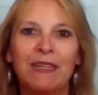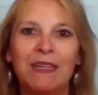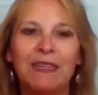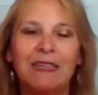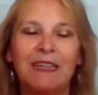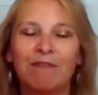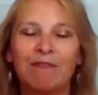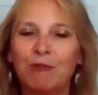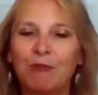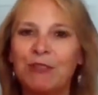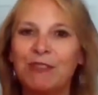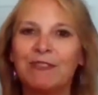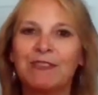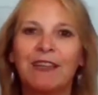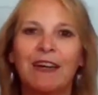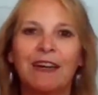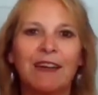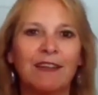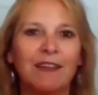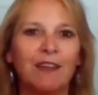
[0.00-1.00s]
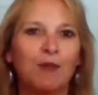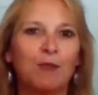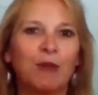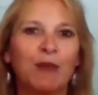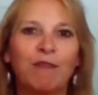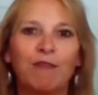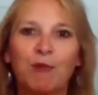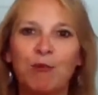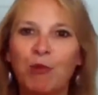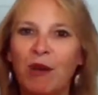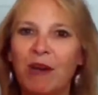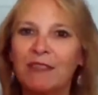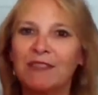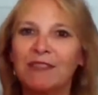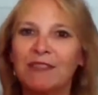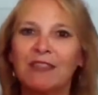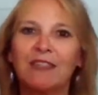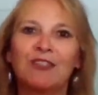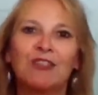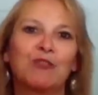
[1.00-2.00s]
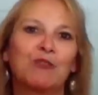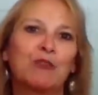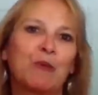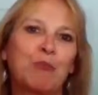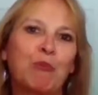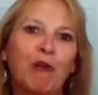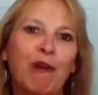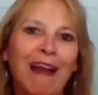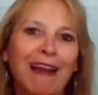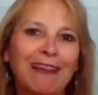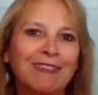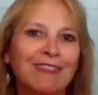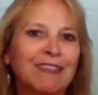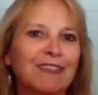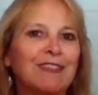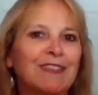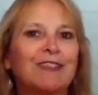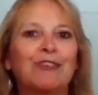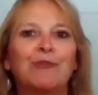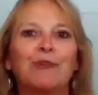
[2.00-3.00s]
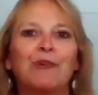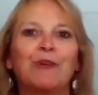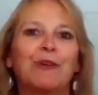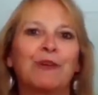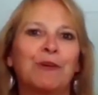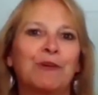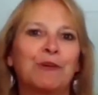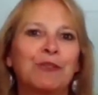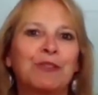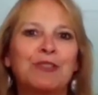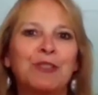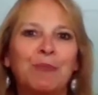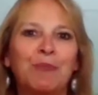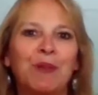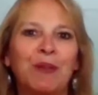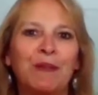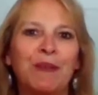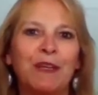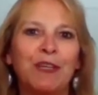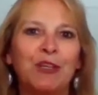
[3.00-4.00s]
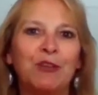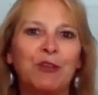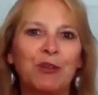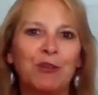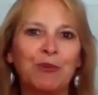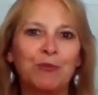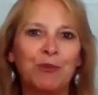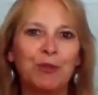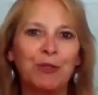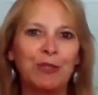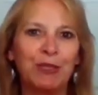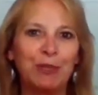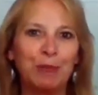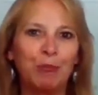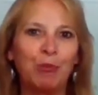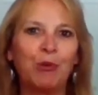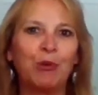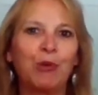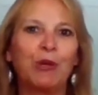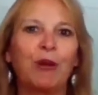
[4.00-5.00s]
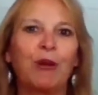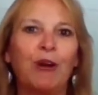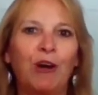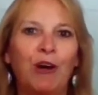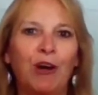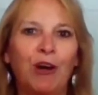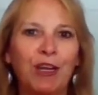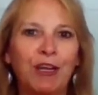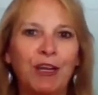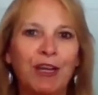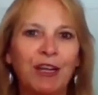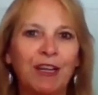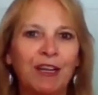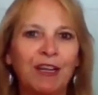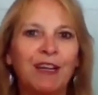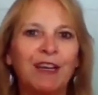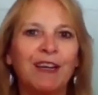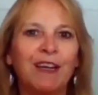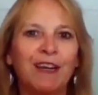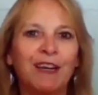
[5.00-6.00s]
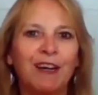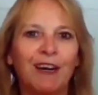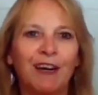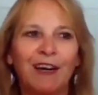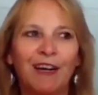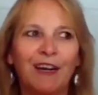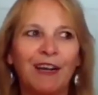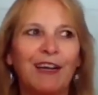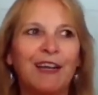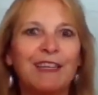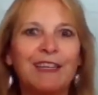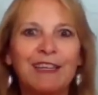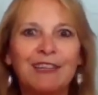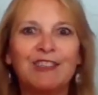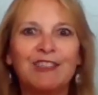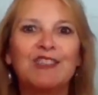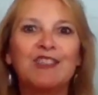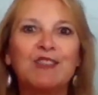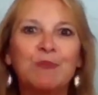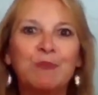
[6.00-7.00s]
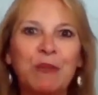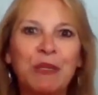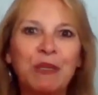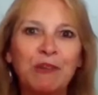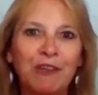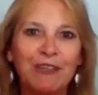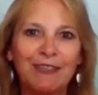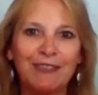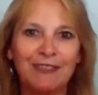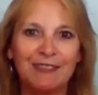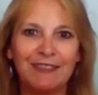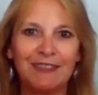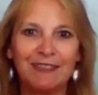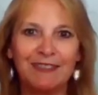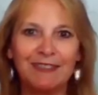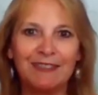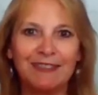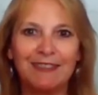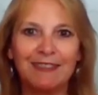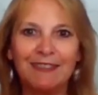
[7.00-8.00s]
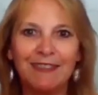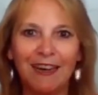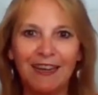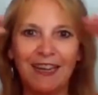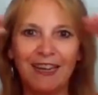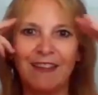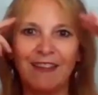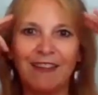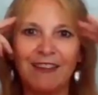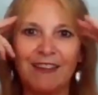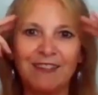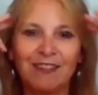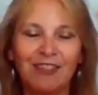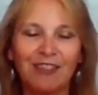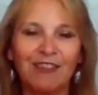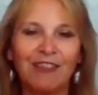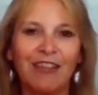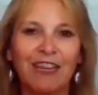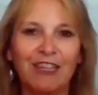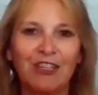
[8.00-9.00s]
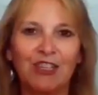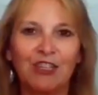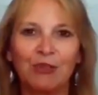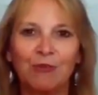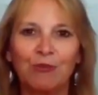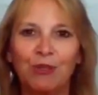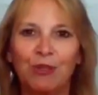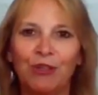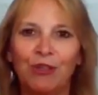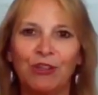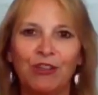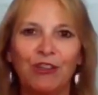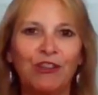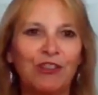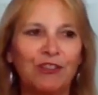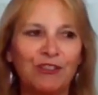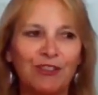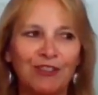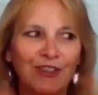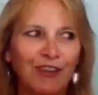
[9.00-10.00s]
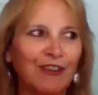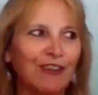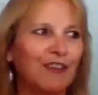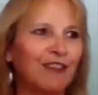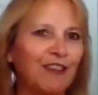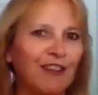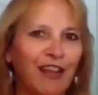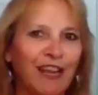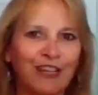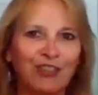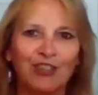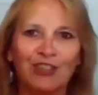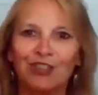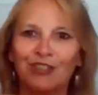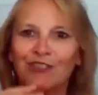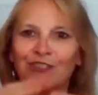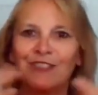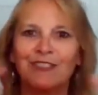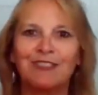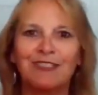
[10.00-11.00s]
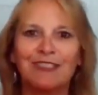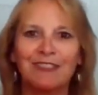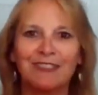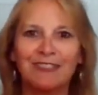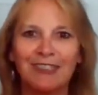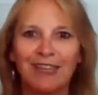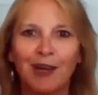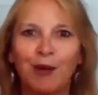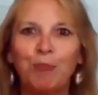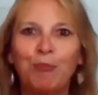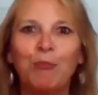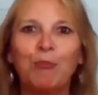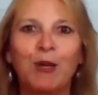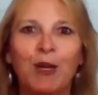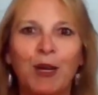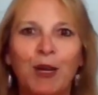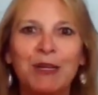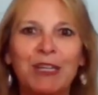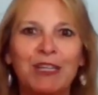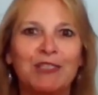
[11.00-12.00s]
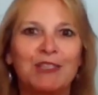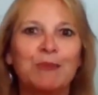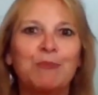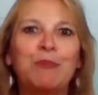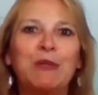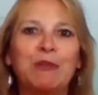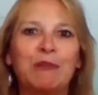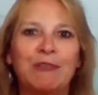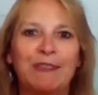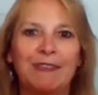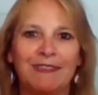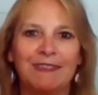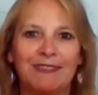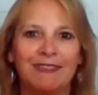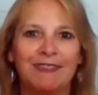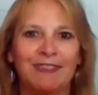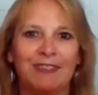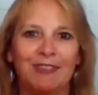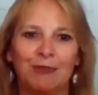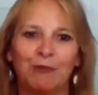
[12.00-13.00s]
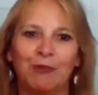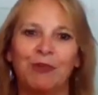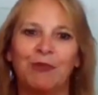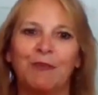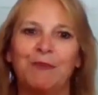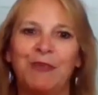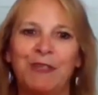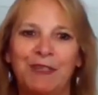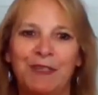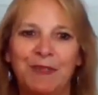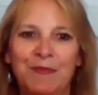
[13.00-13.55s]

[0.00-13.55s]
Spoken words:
Everyone's got a little bit of a process or a practice or something that you can really put on and experience it. It's not an intellectual, it's not a lecture. It's come experience this with me.